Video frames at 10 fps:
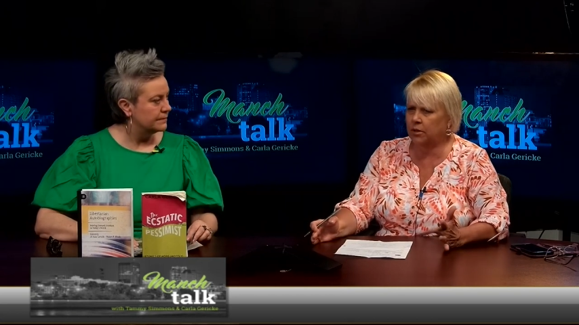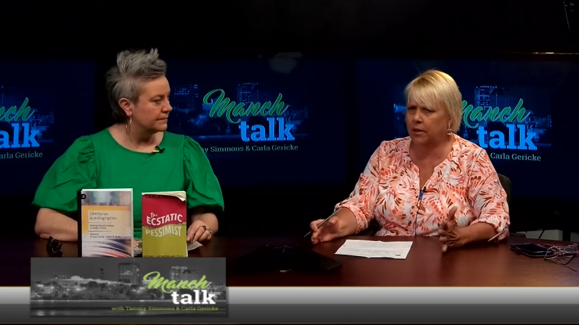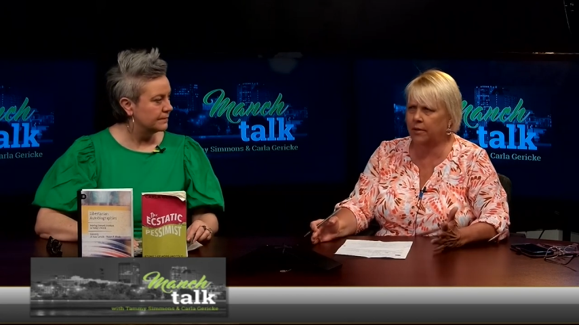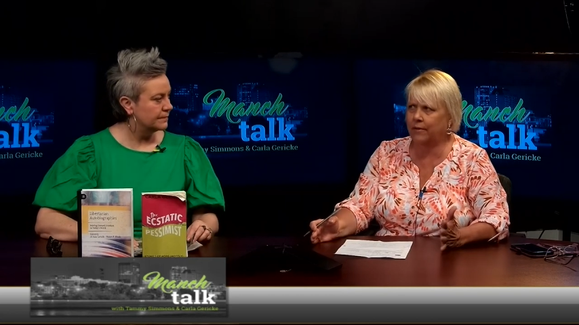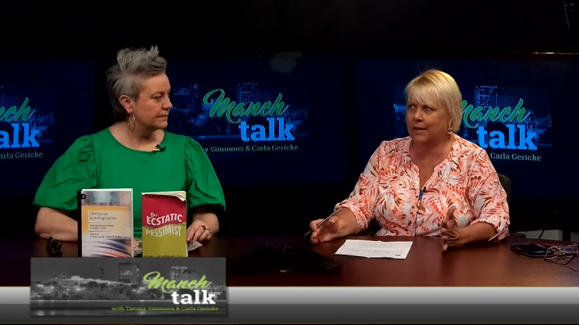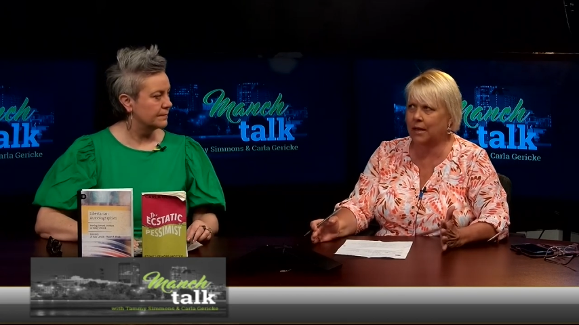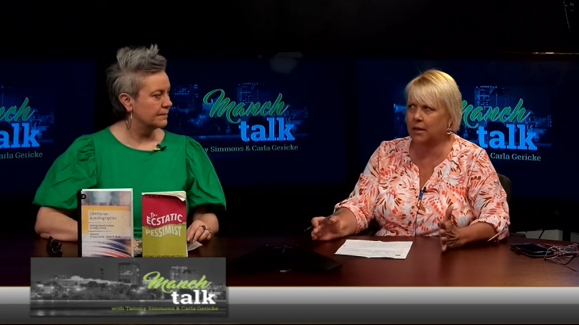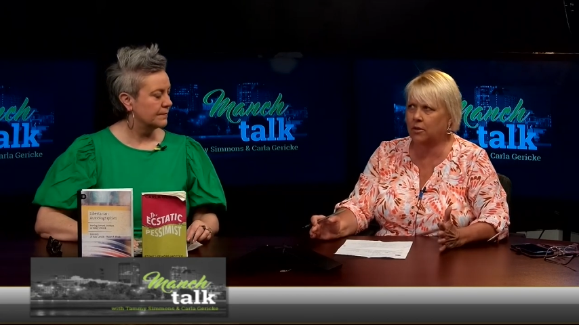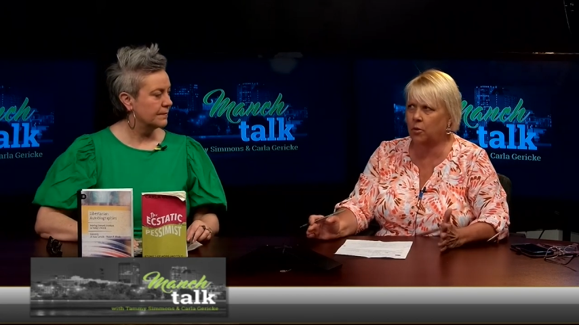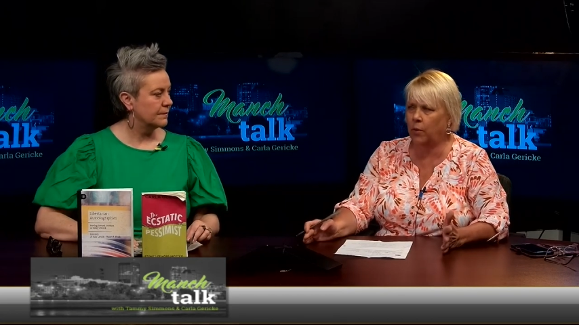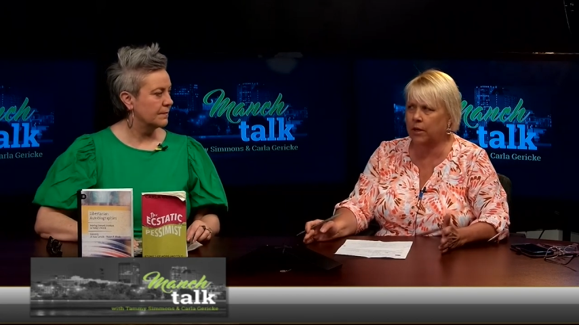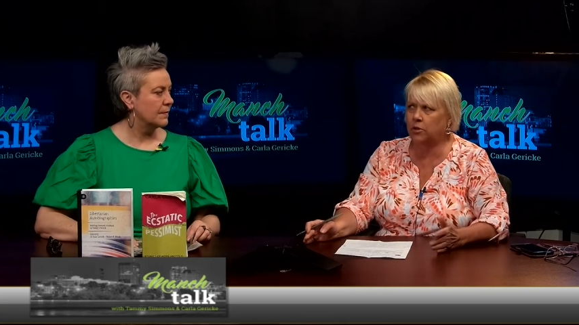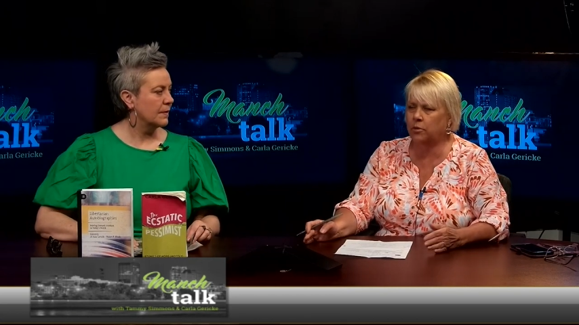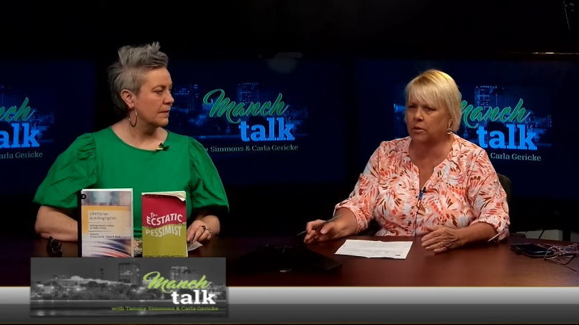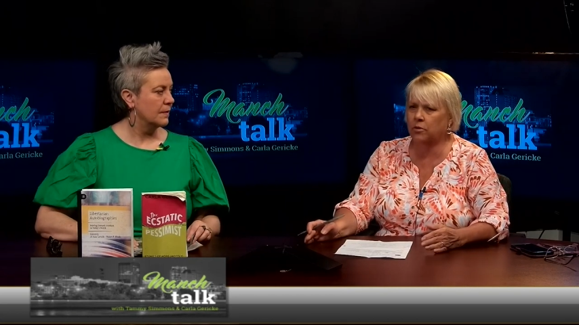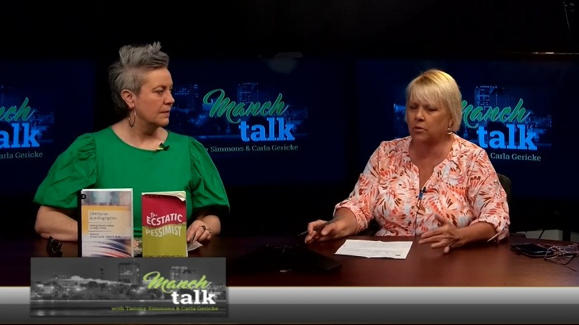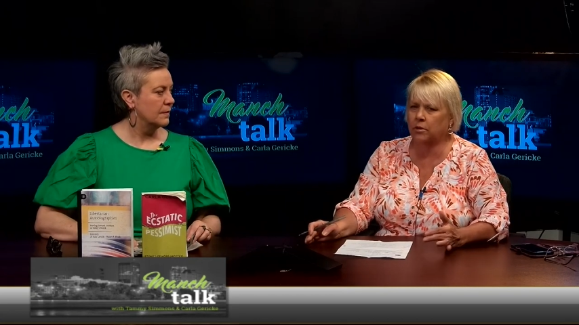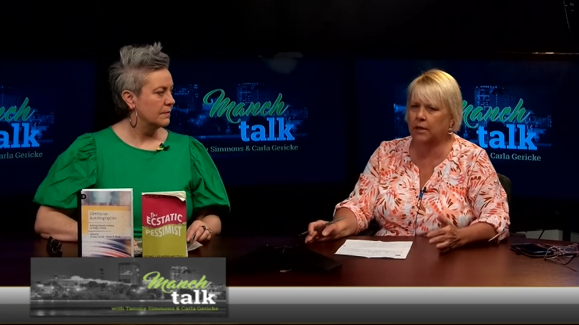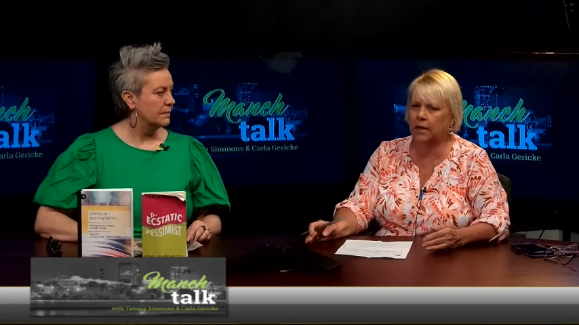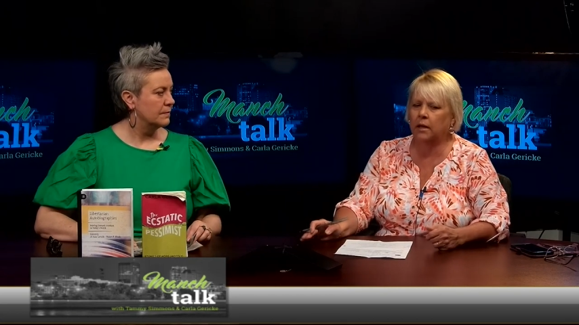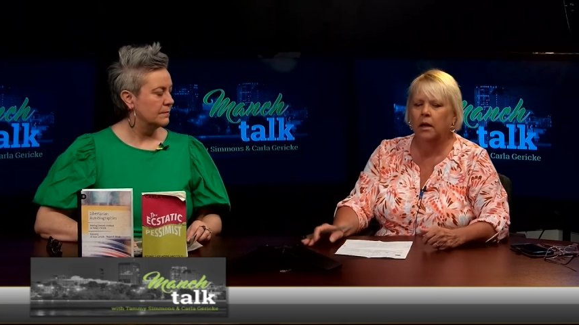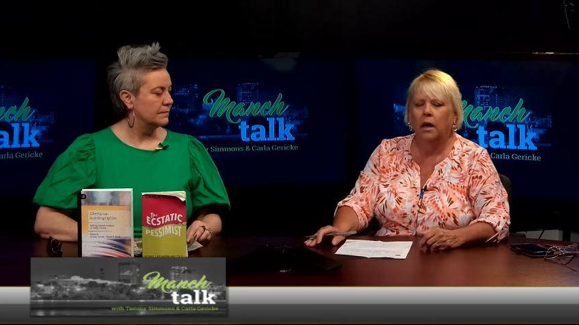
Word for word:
Speaker 1: I don't even think it's quite two years old yet.